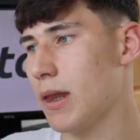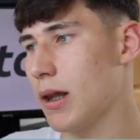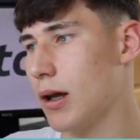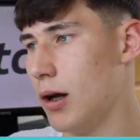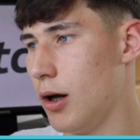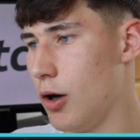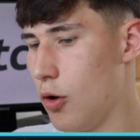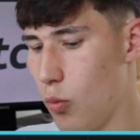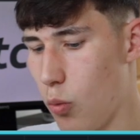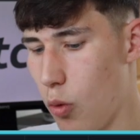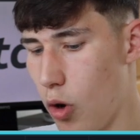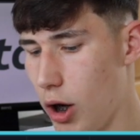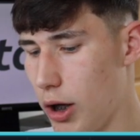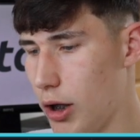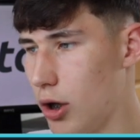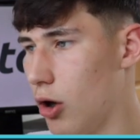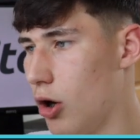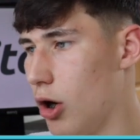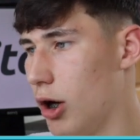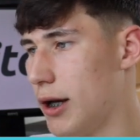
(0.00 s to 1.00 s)

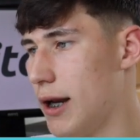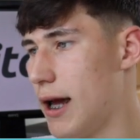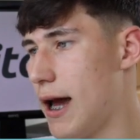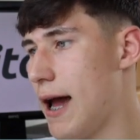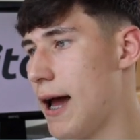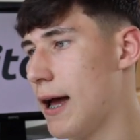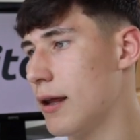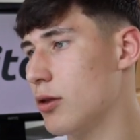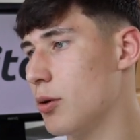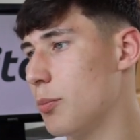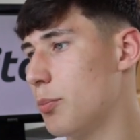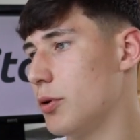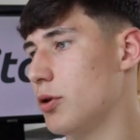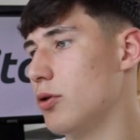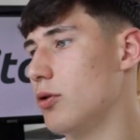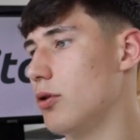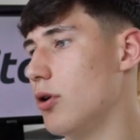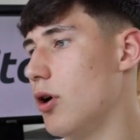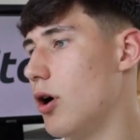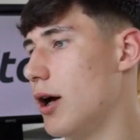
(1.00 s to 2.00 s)
white line and the
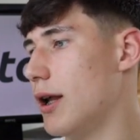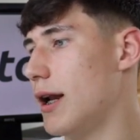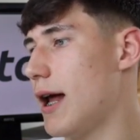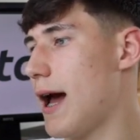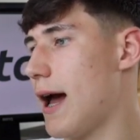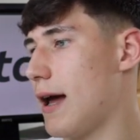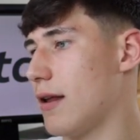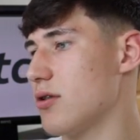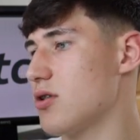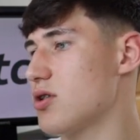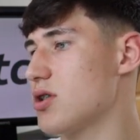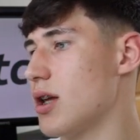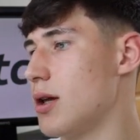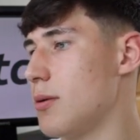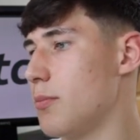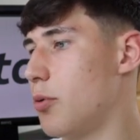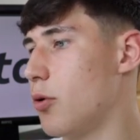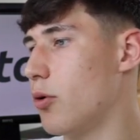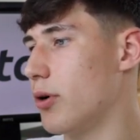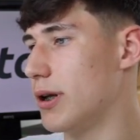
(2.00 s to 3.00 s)
blue line at the
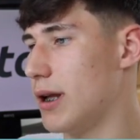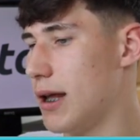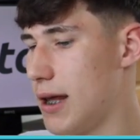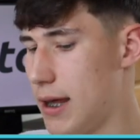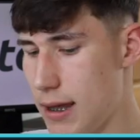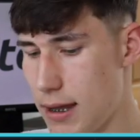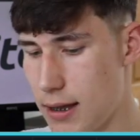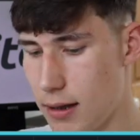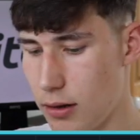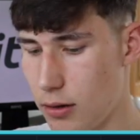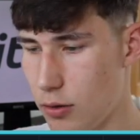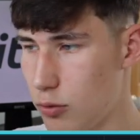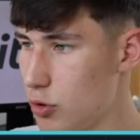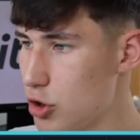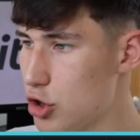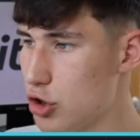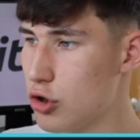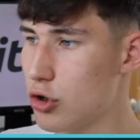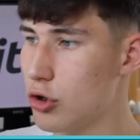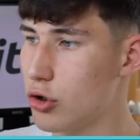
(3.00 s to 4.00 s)
same point here,
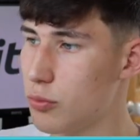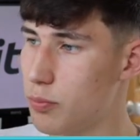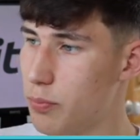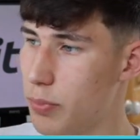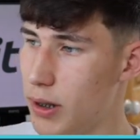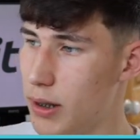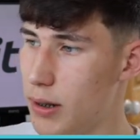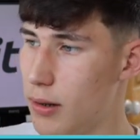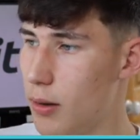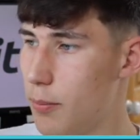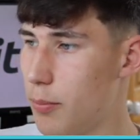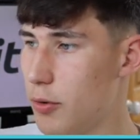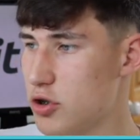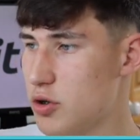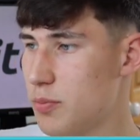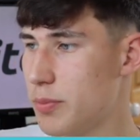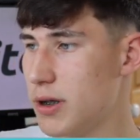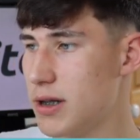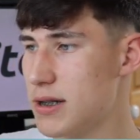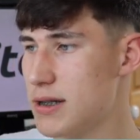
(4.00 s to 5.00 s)
which could be a
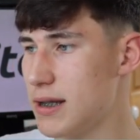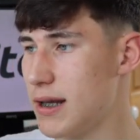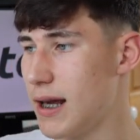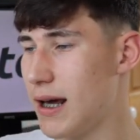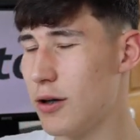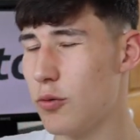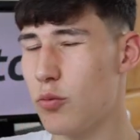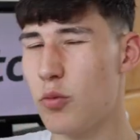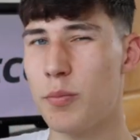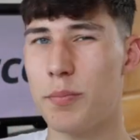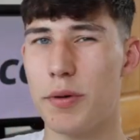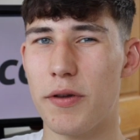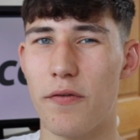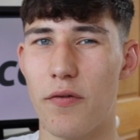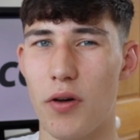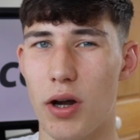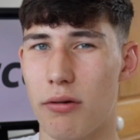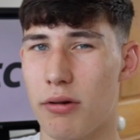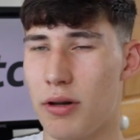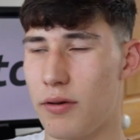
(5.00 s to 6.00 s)
possibility, and it would be
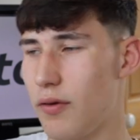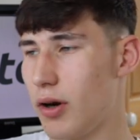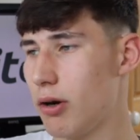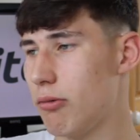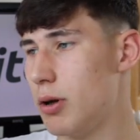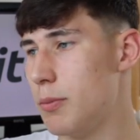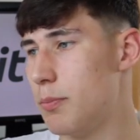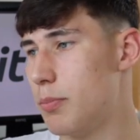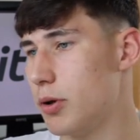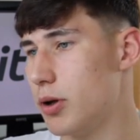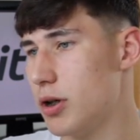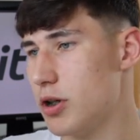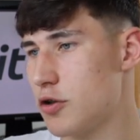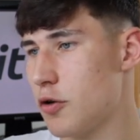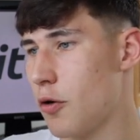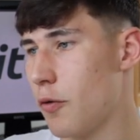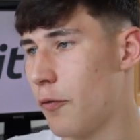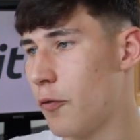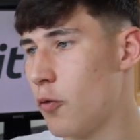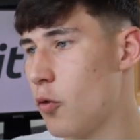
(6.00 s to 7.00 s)
very, very bullish
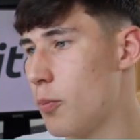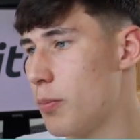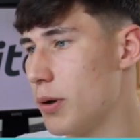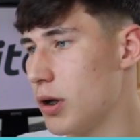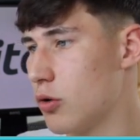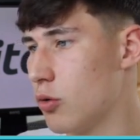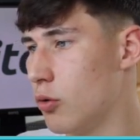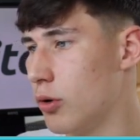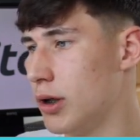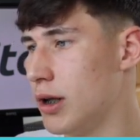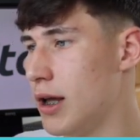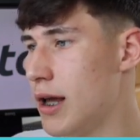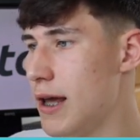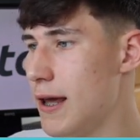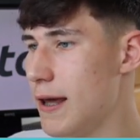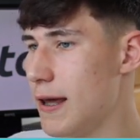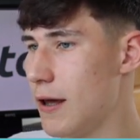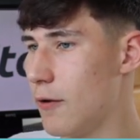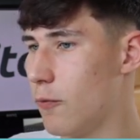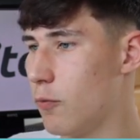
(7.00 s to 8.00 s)
for Bitcoin
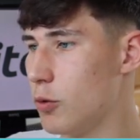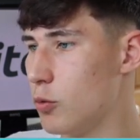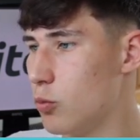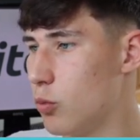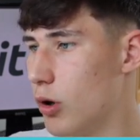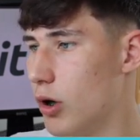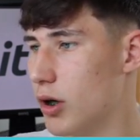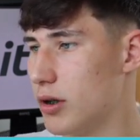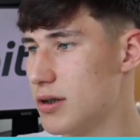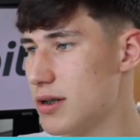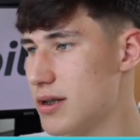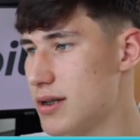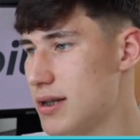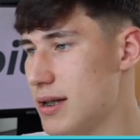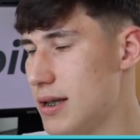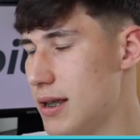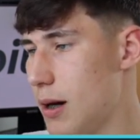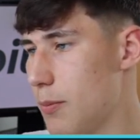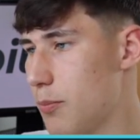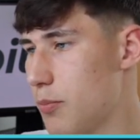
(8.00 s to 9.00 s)
if we were to
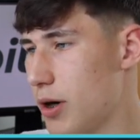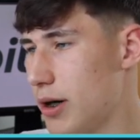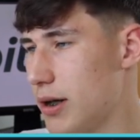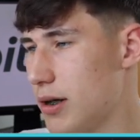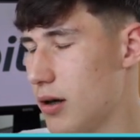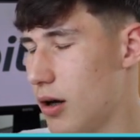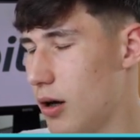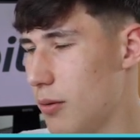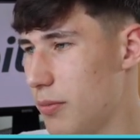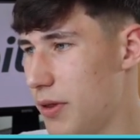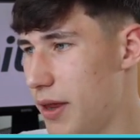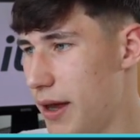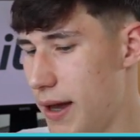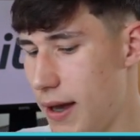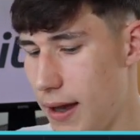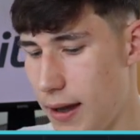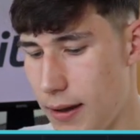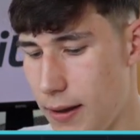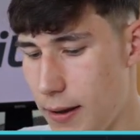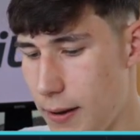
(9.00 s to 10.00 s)
see that break up
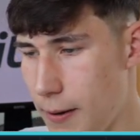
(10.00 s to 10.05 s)
there